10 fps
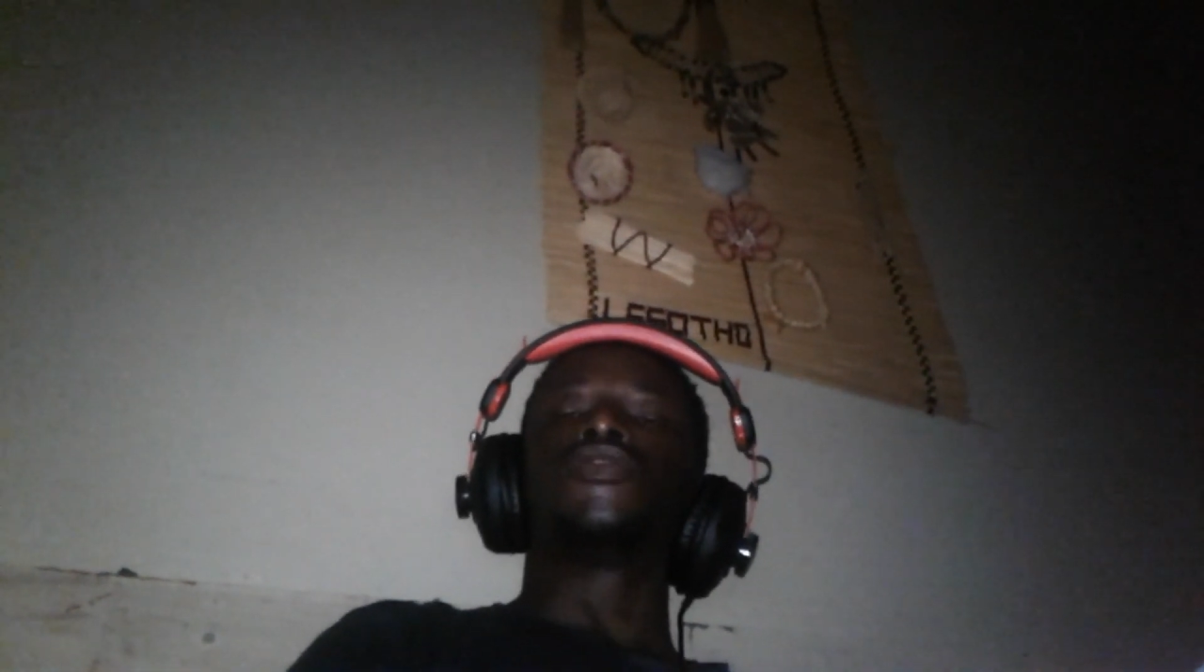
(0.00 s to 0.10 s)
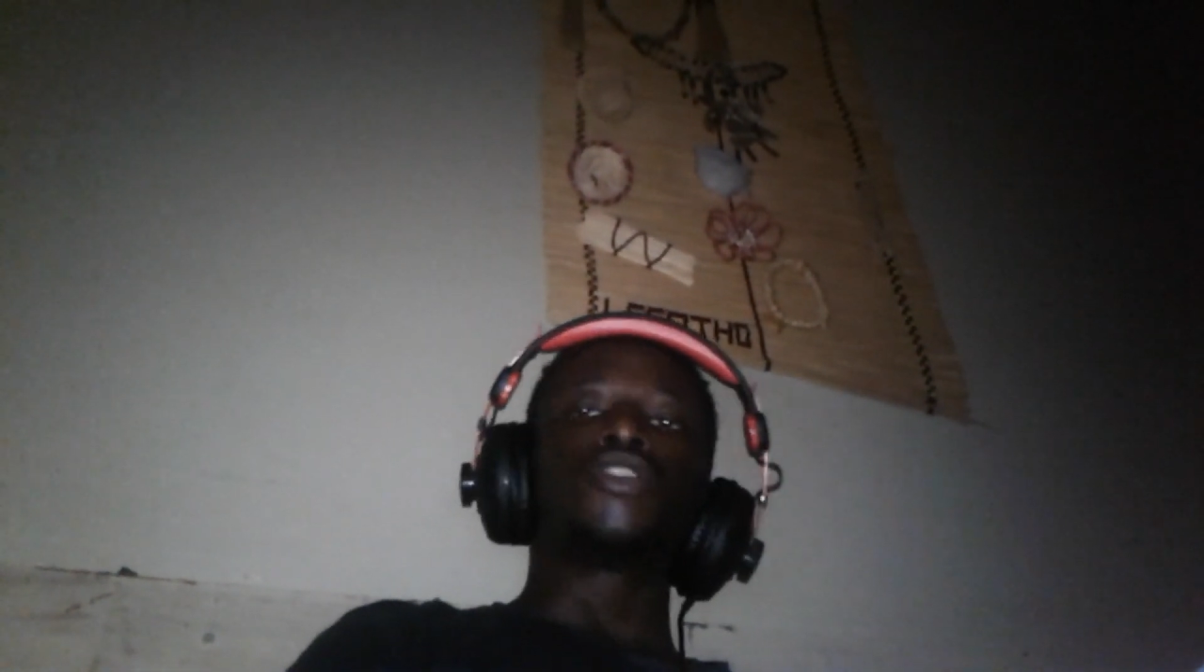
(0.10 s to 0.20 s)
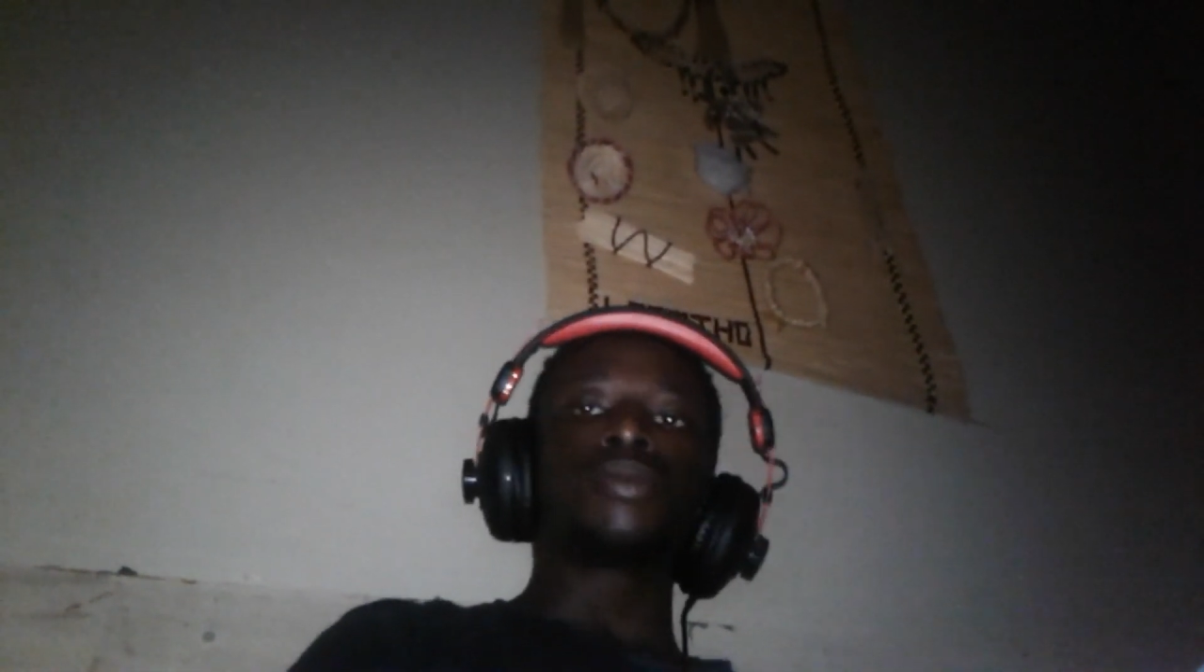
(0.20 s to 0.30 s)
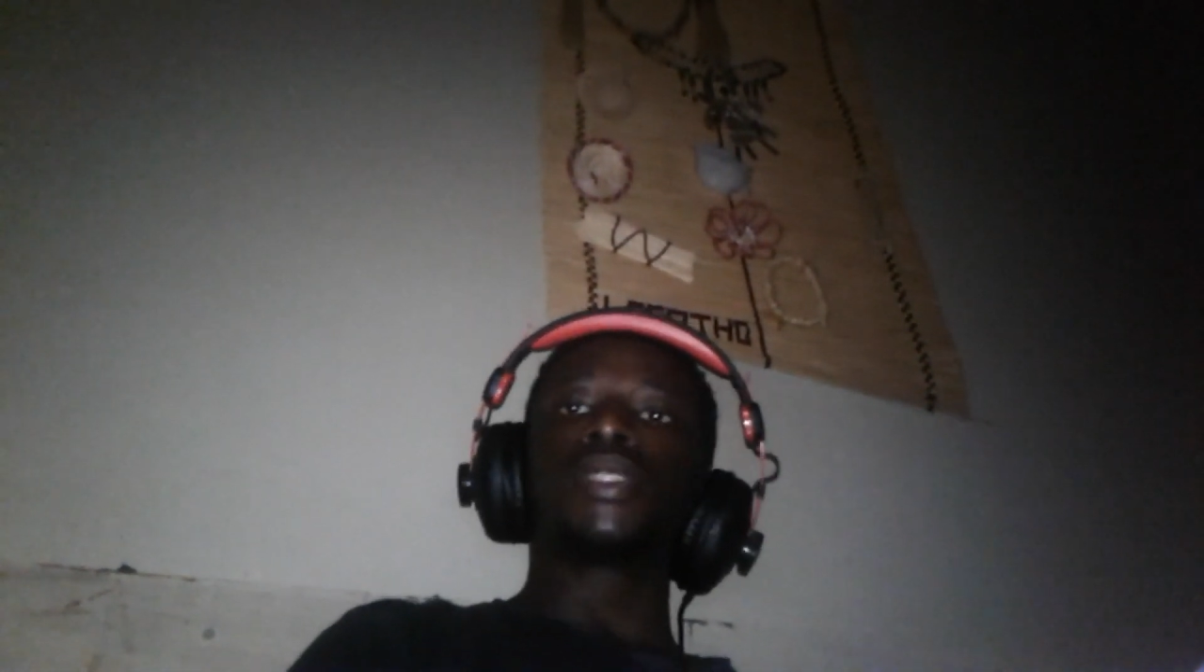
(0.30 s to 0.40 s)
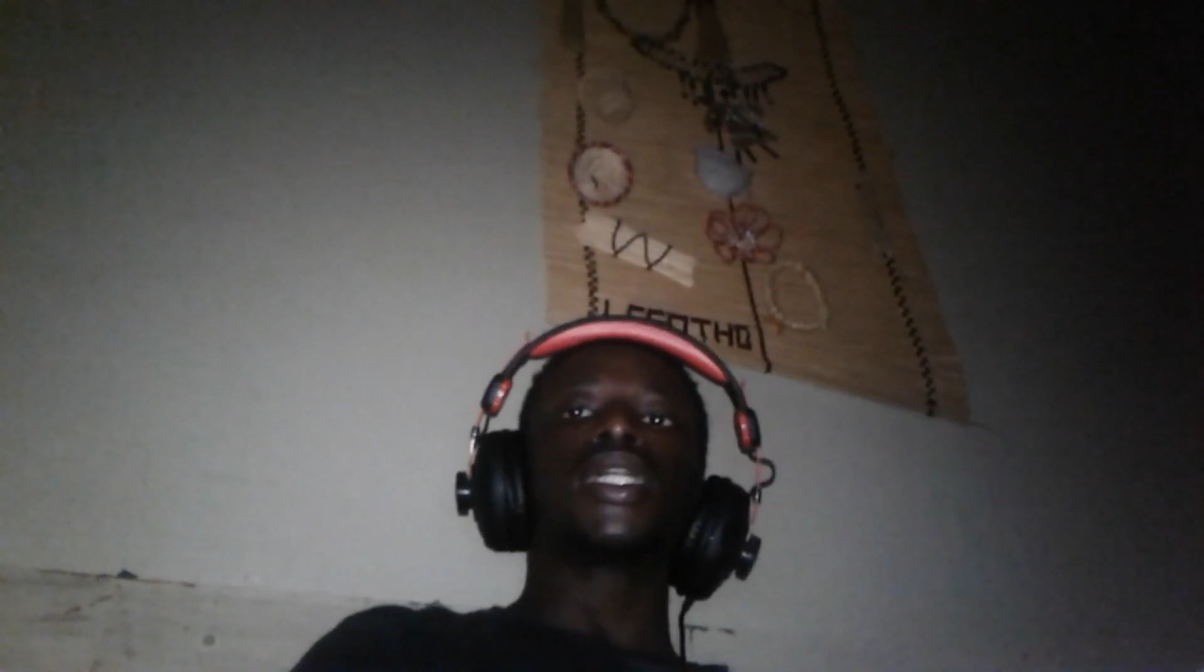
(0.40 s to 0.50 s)

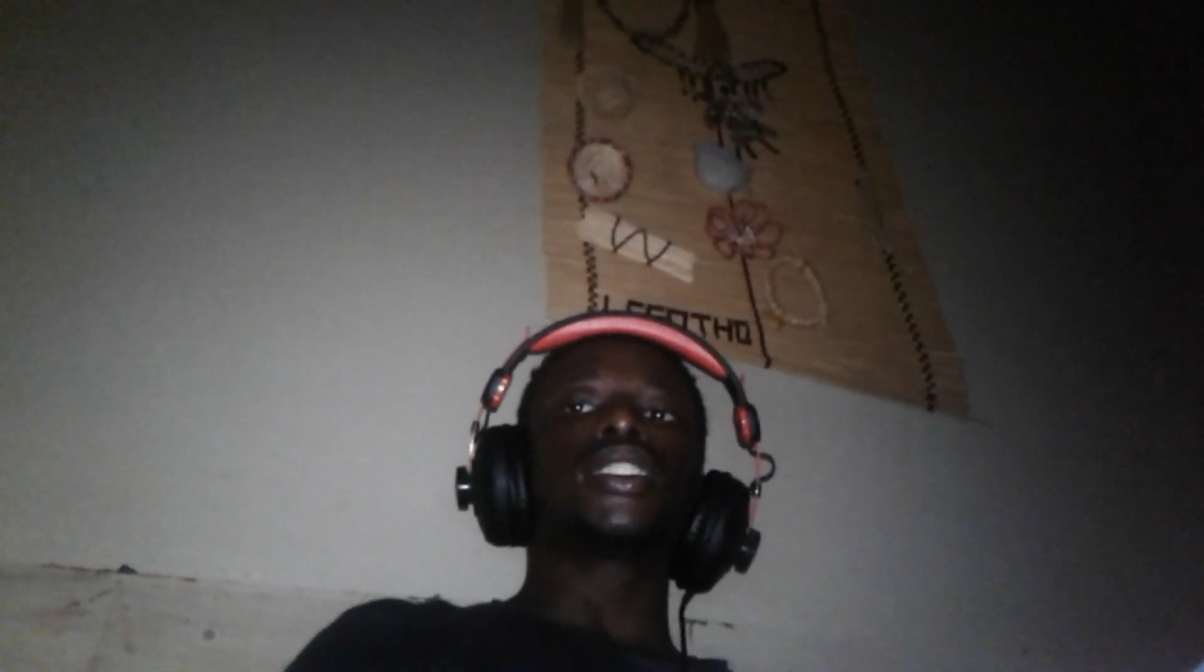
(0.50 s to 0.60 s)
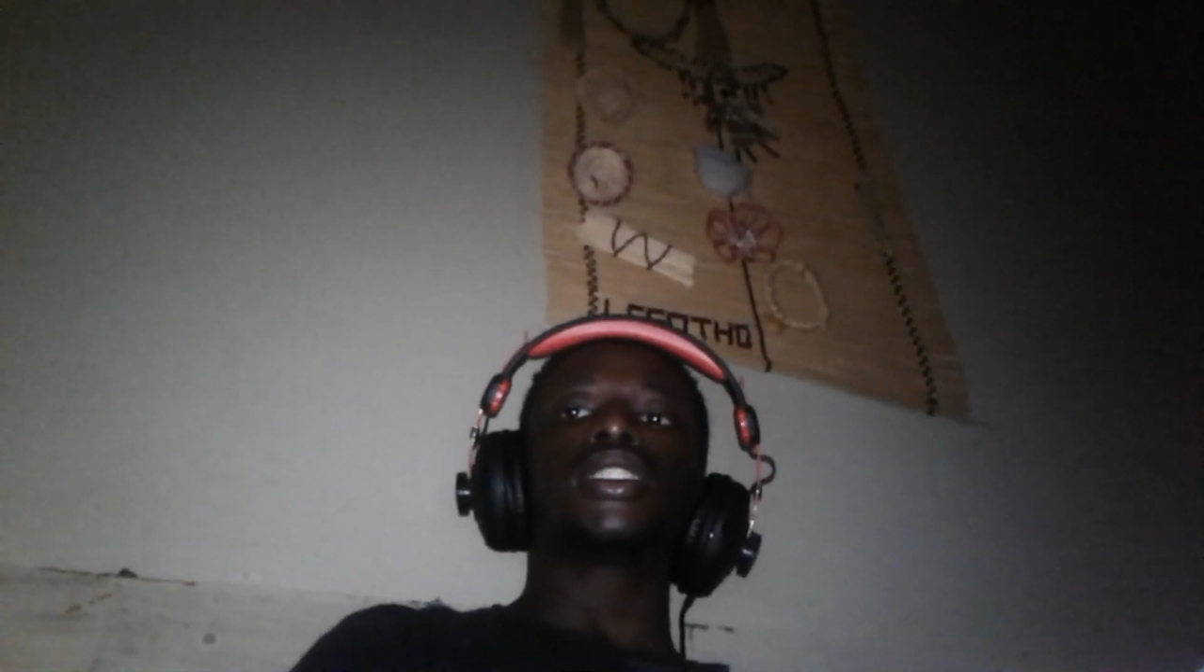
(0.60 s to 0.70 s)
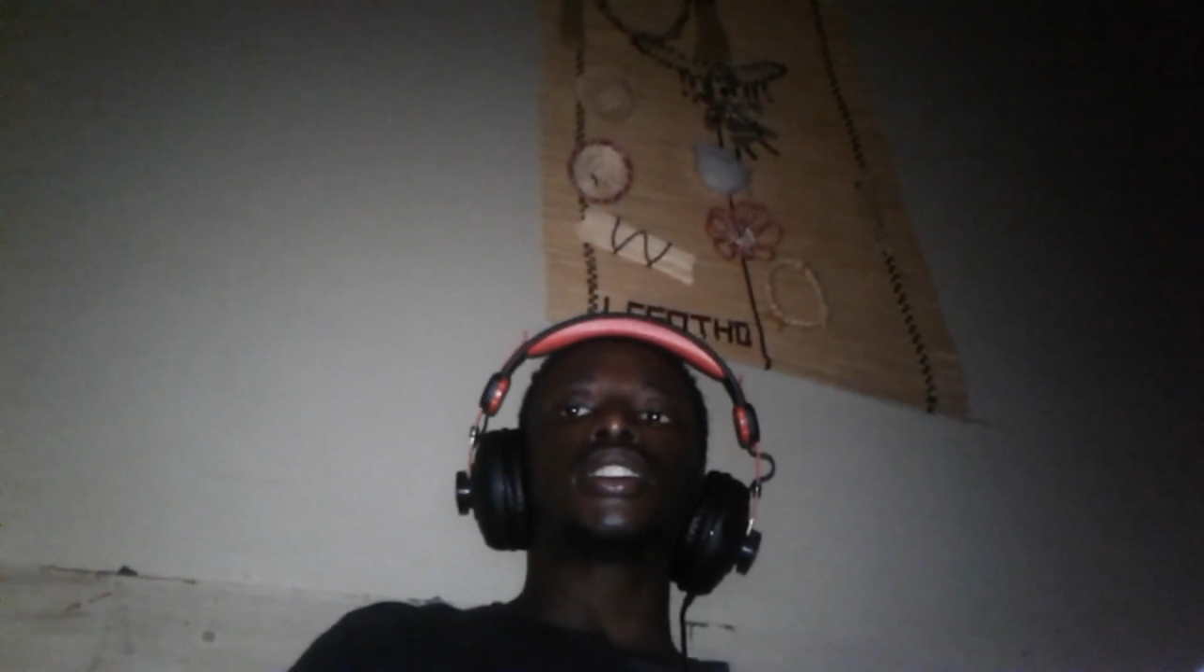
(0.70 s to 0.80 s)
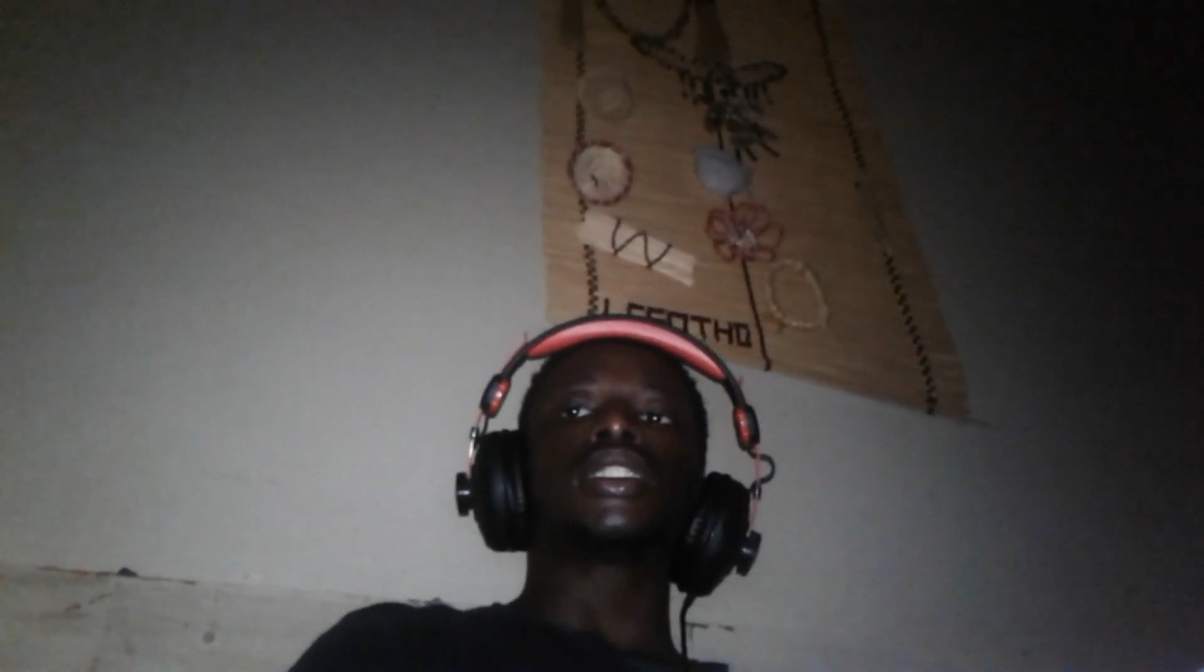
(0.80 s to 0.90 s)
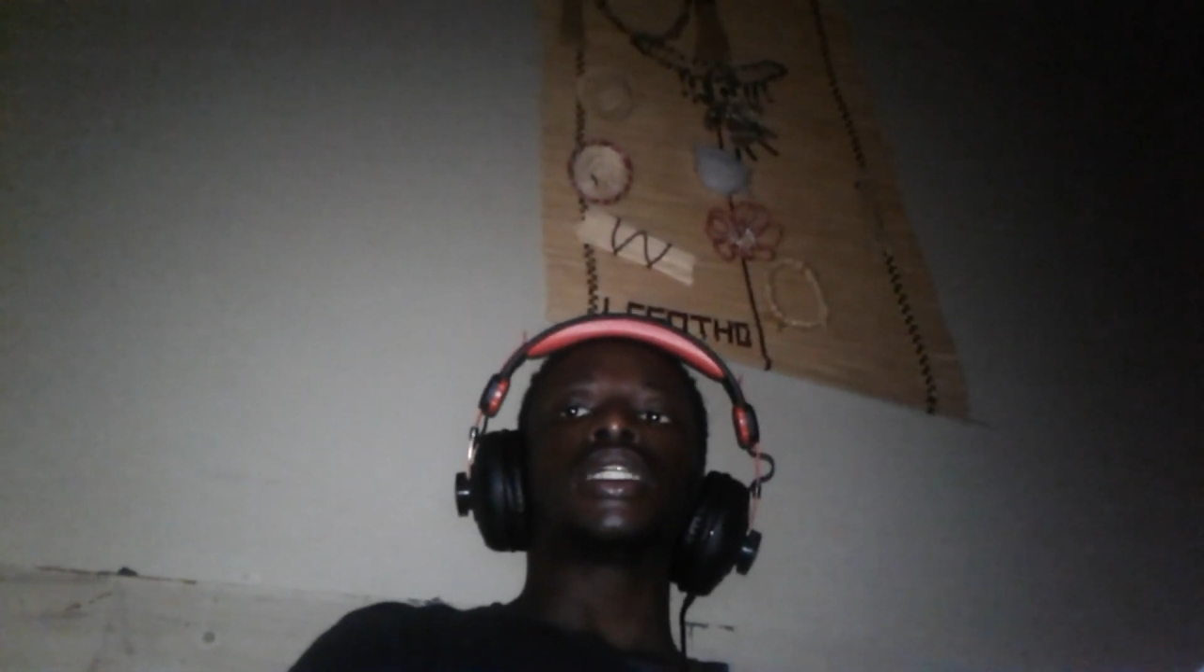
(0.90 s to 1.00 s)
Verbal
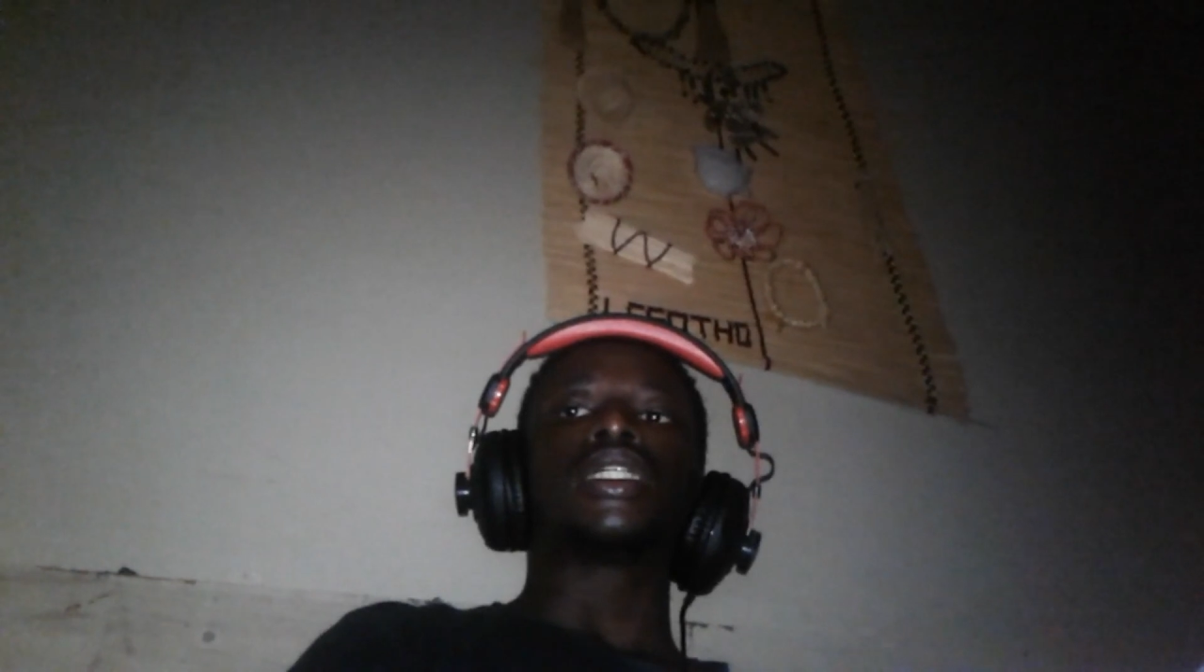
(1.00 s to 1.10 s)
Ace.